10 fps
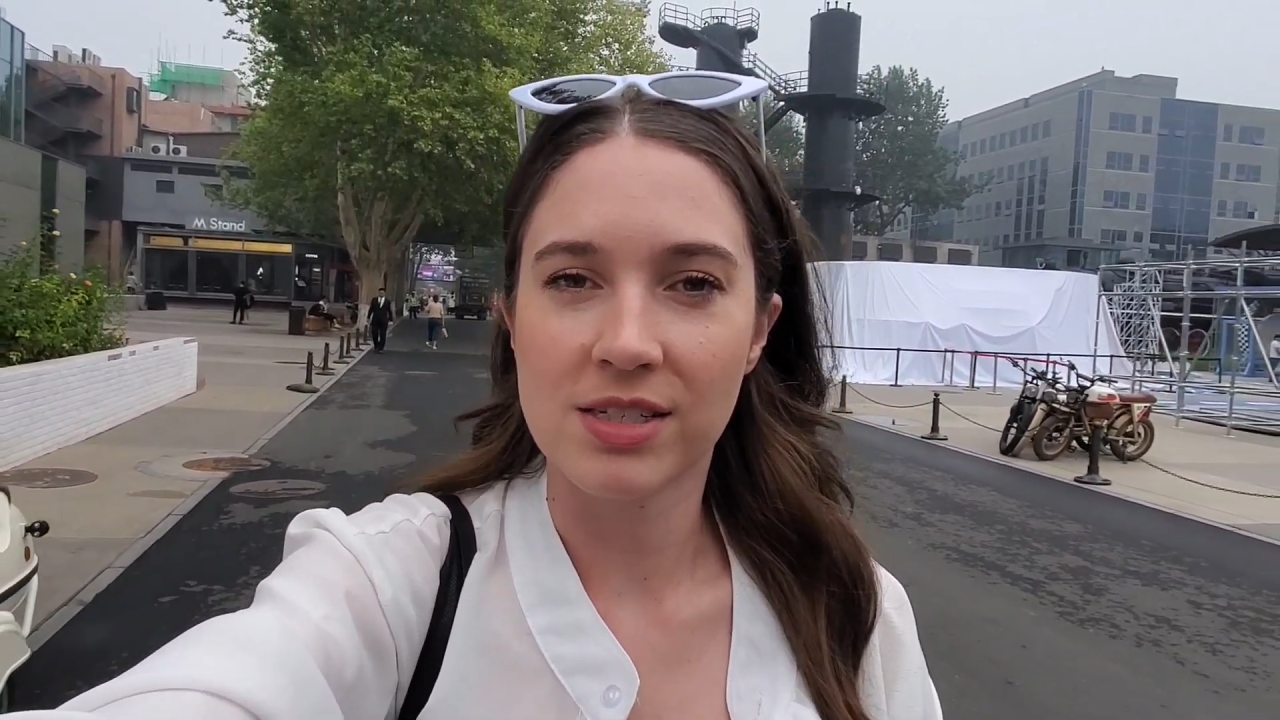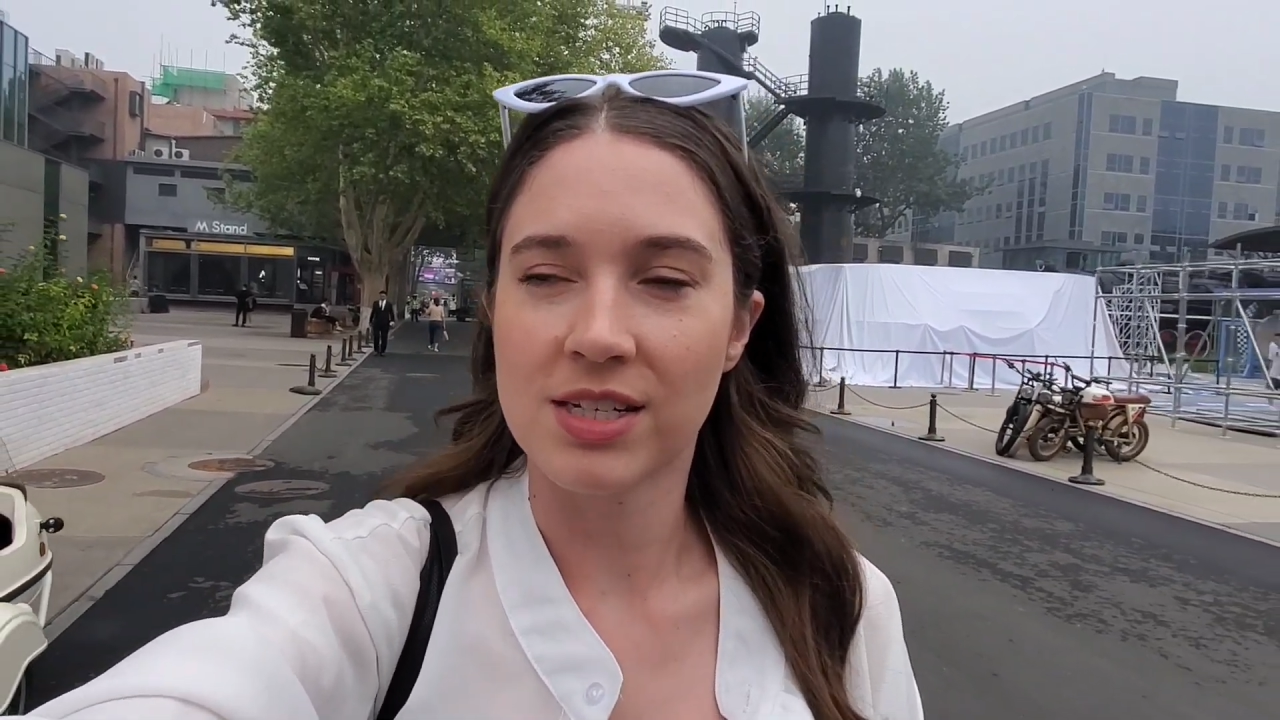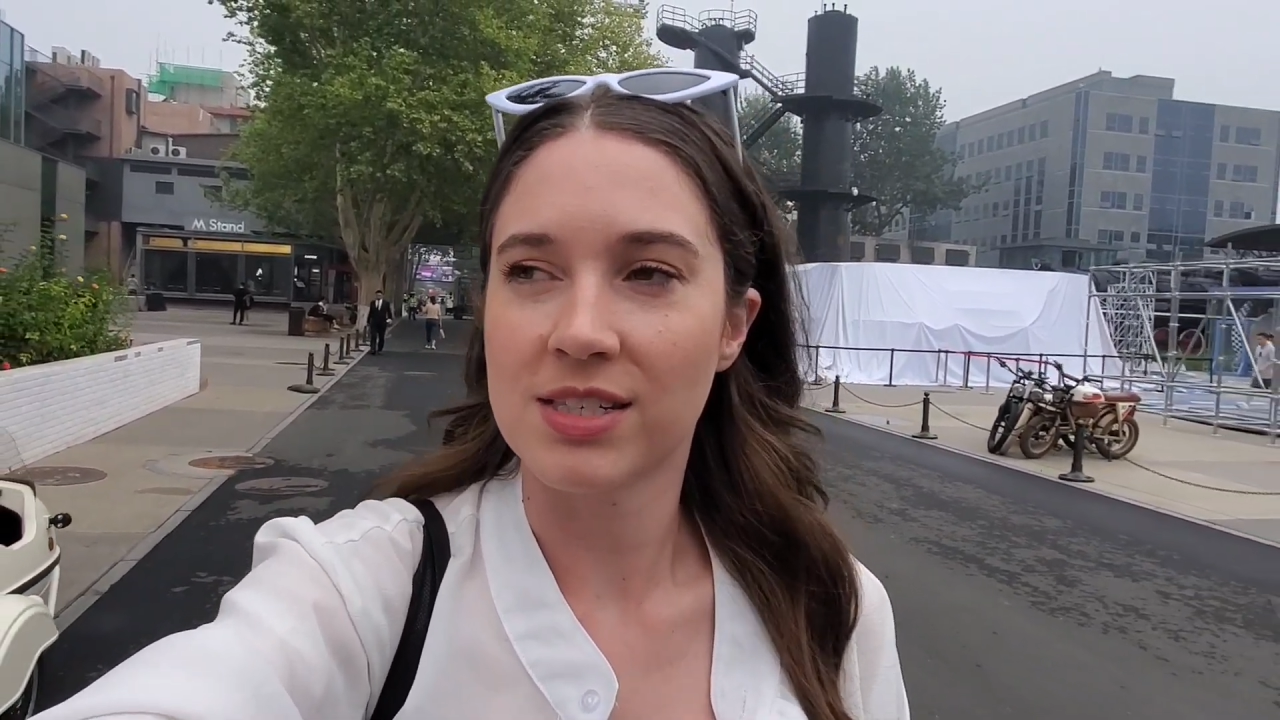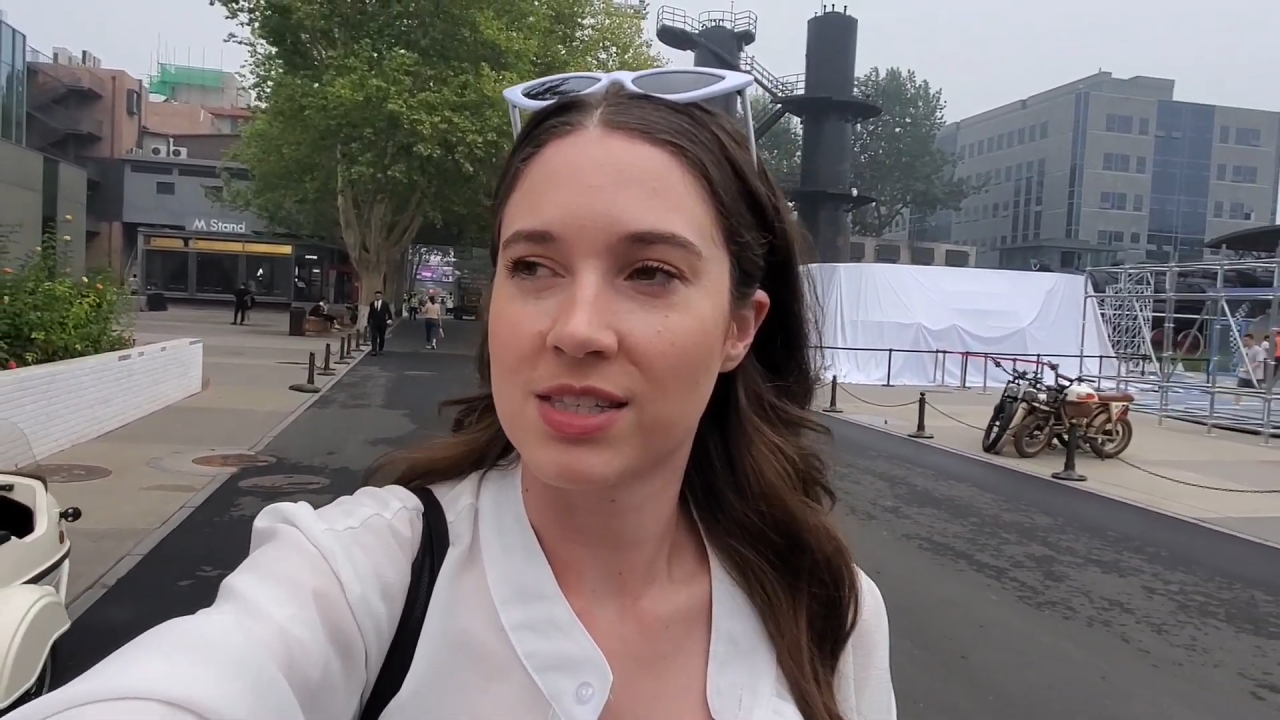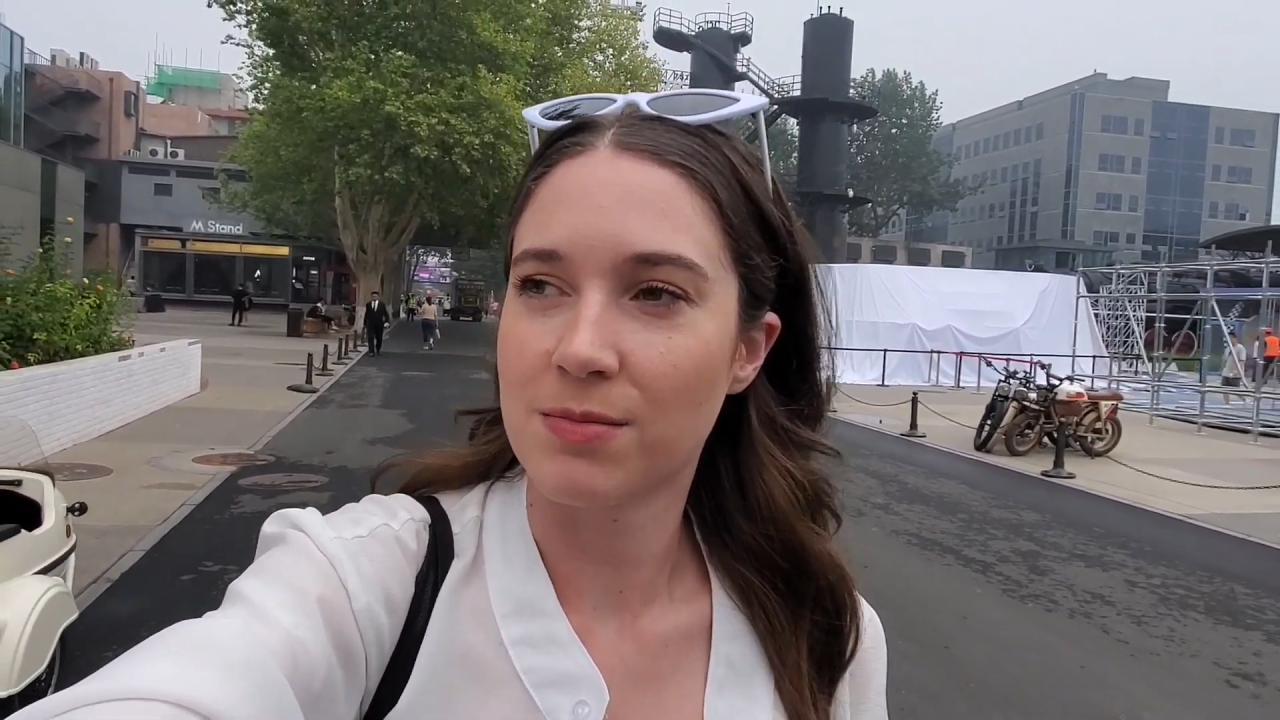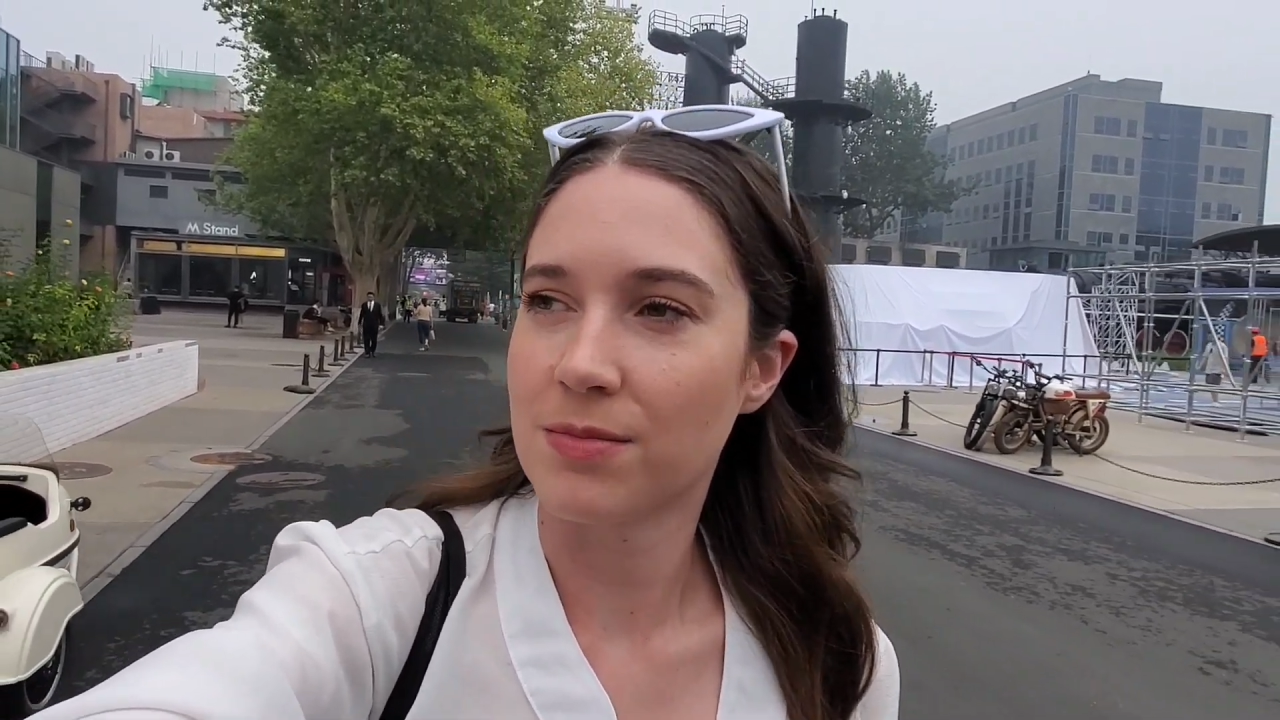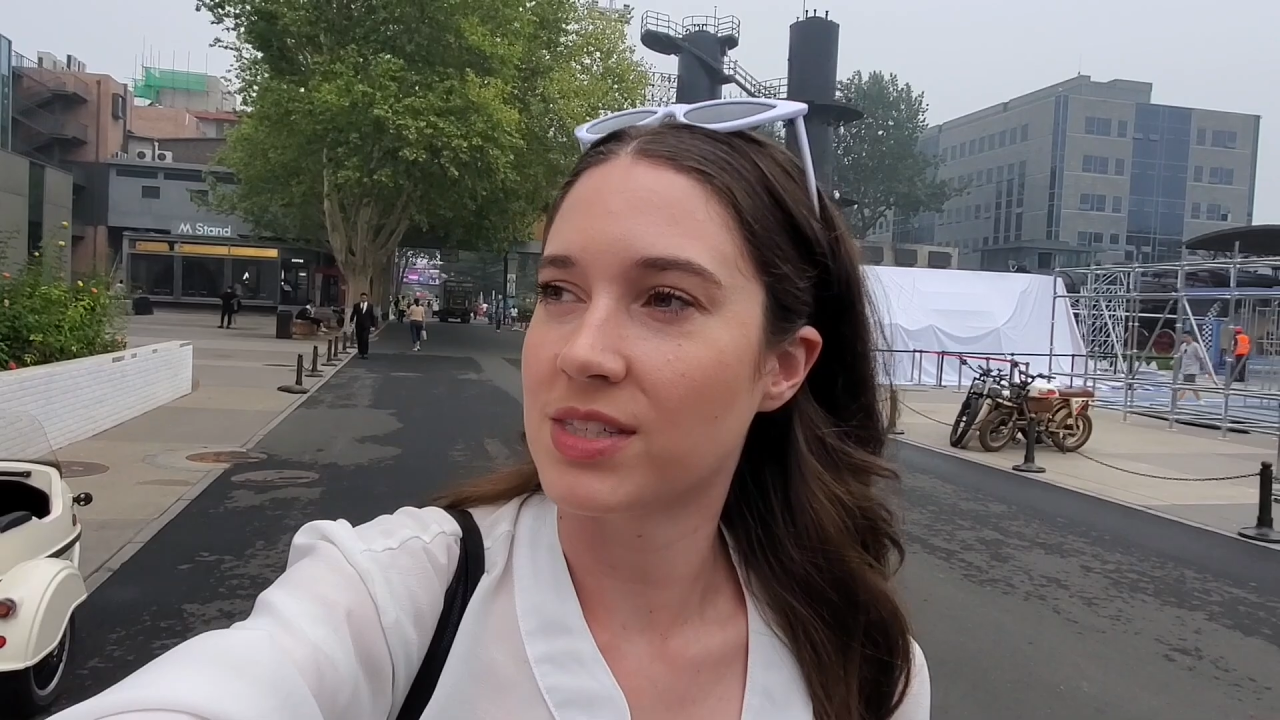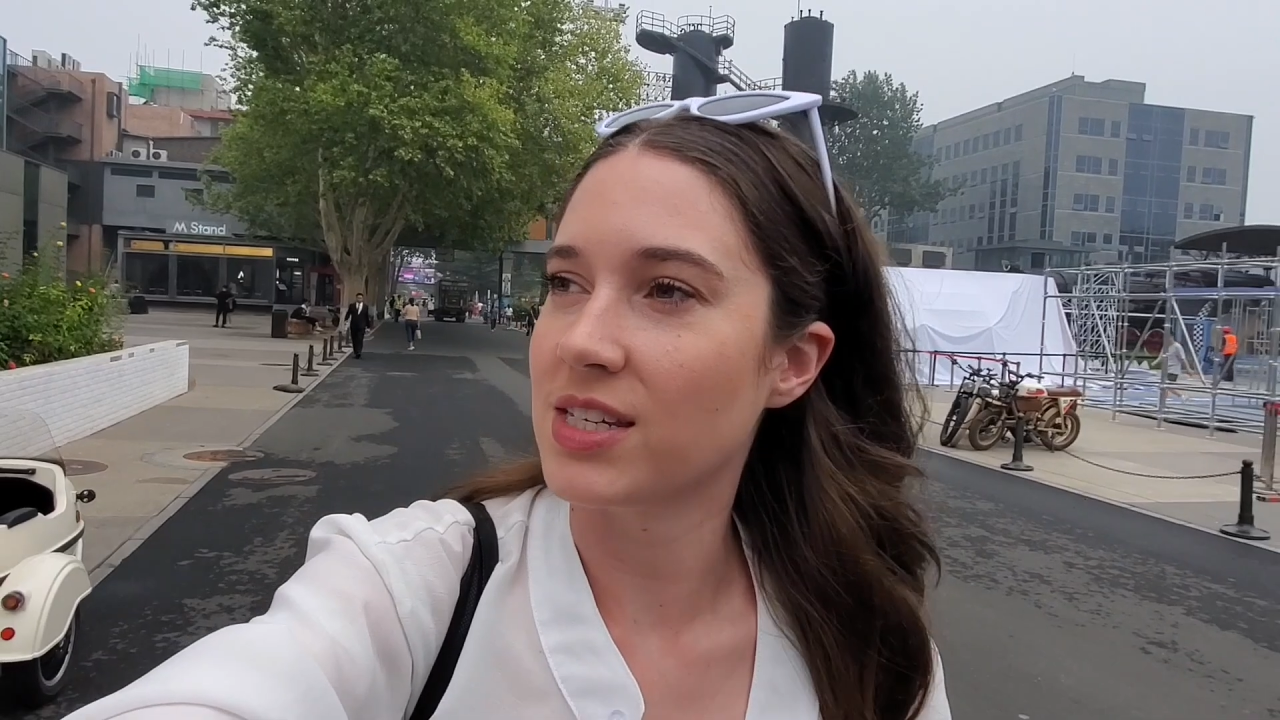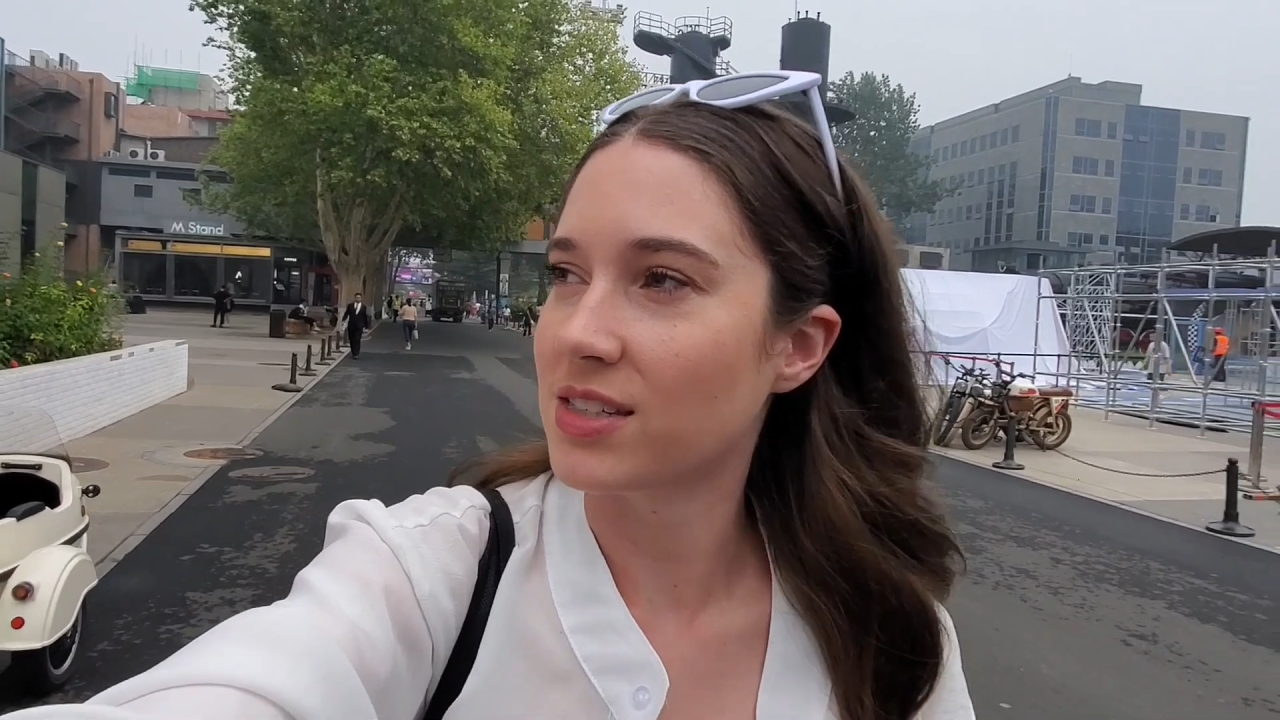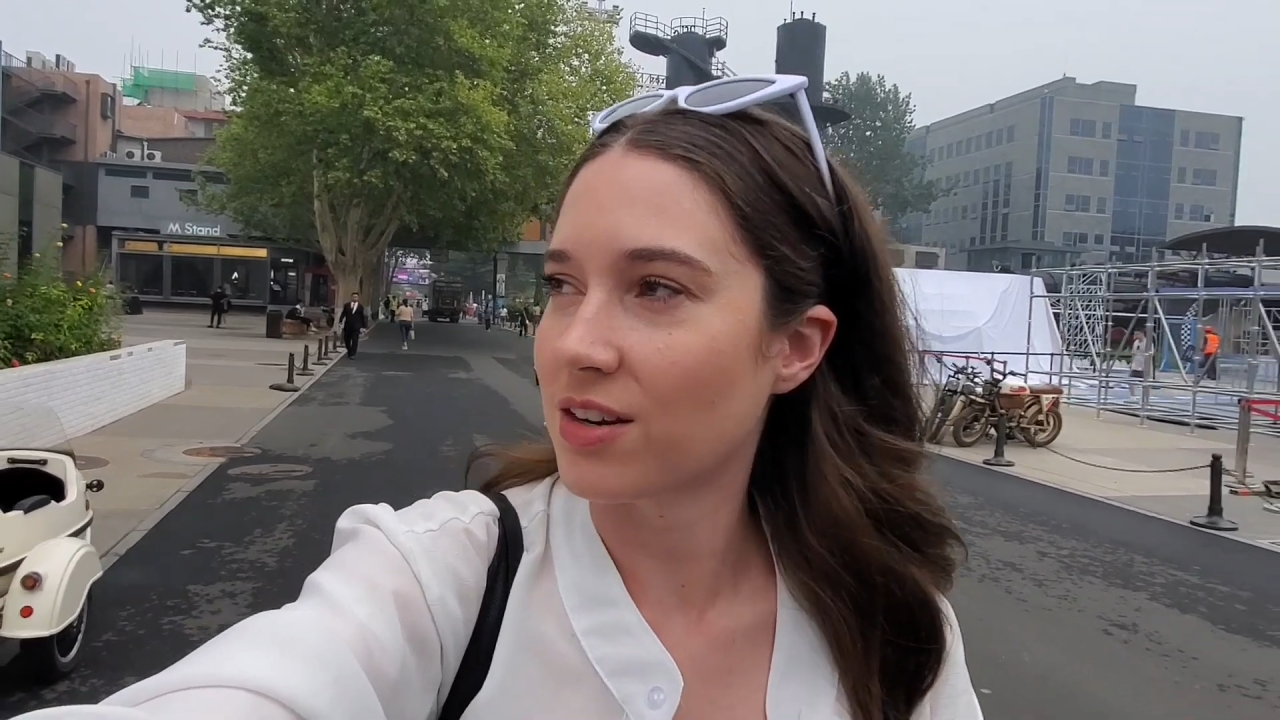Tis the
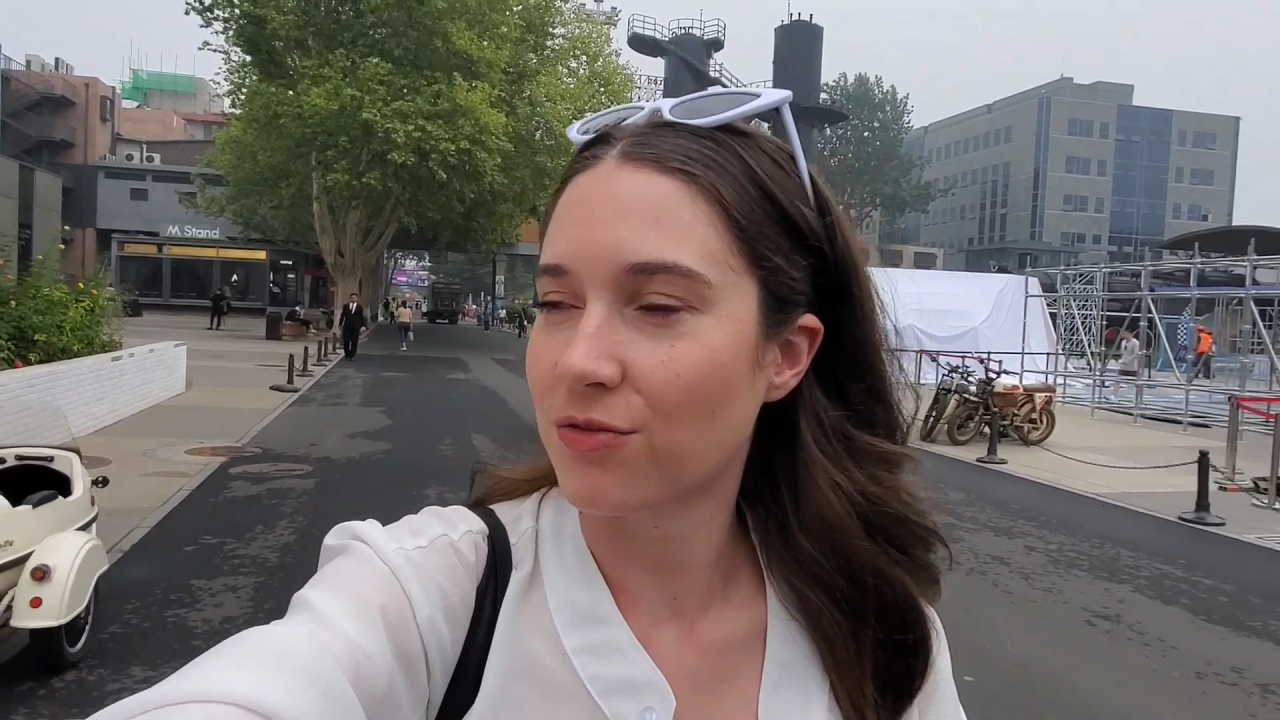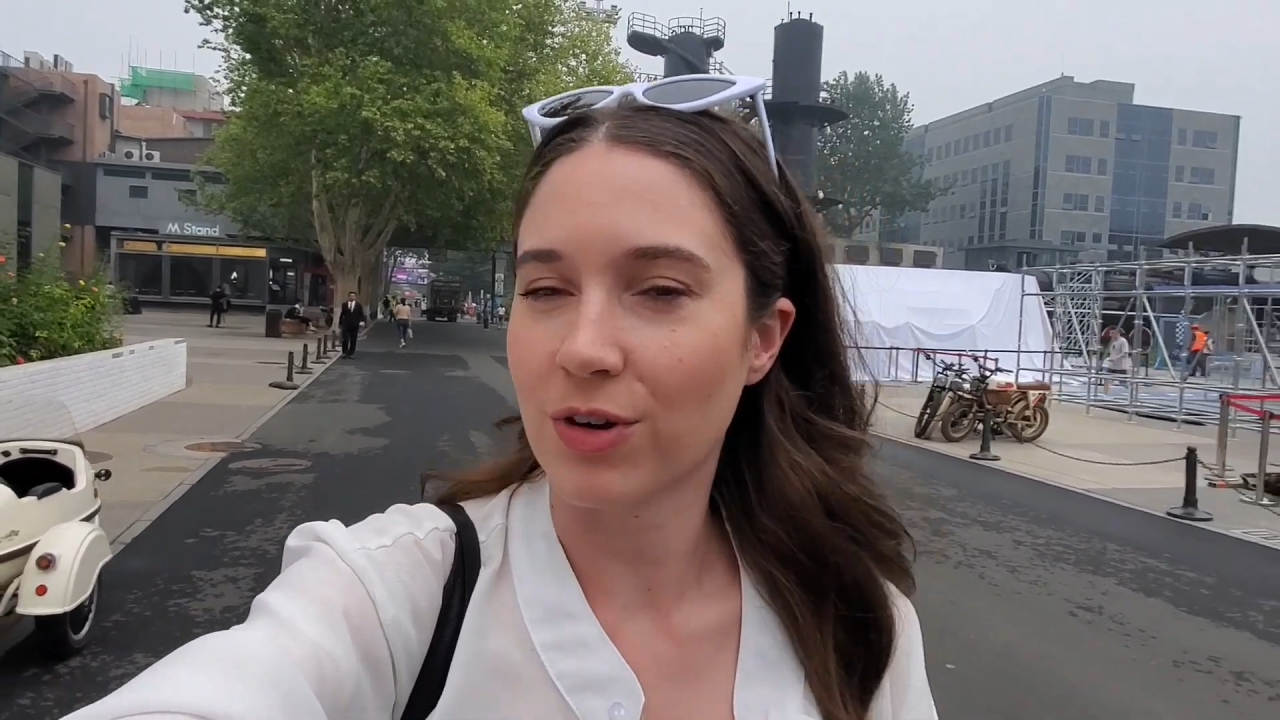season